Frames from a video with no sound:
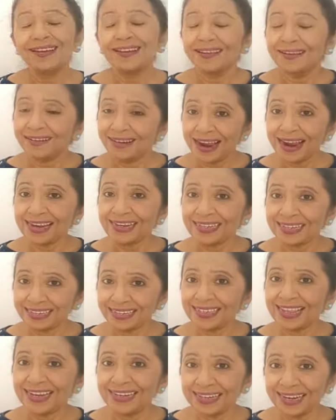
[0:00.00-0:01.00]
Right? Is
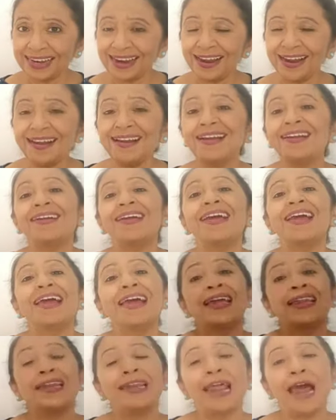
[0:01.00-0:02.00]
that clear?
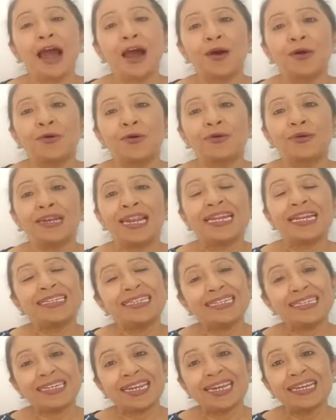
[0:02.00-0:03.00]
Now let's
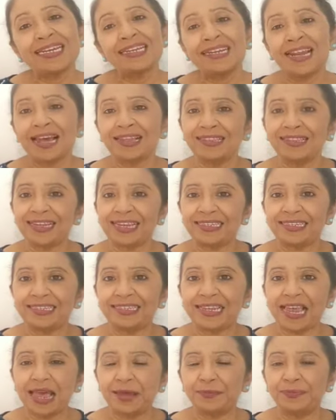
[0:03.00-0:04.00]
take another
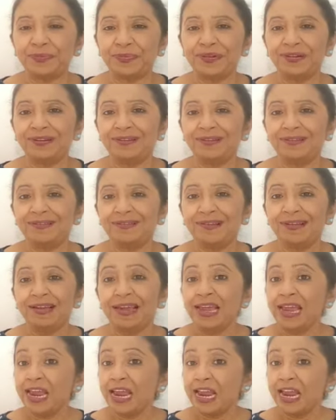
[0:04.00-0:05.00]
example.
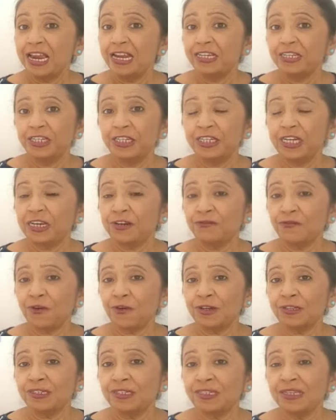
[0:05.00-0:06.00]
She
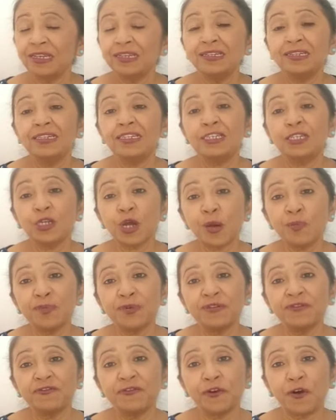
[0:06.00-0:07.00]
was stopped
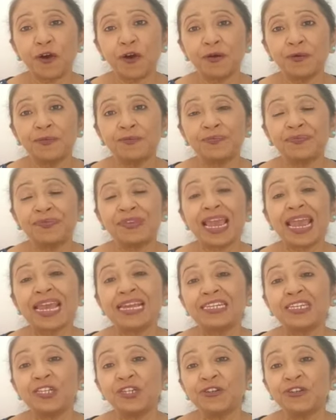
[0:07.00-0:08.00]
from
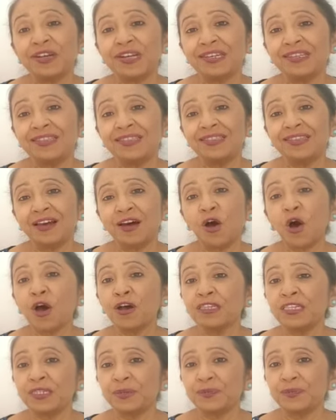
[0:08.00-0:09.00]
entering the
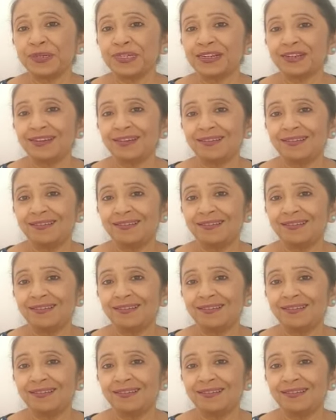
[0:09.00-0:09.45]
hospital.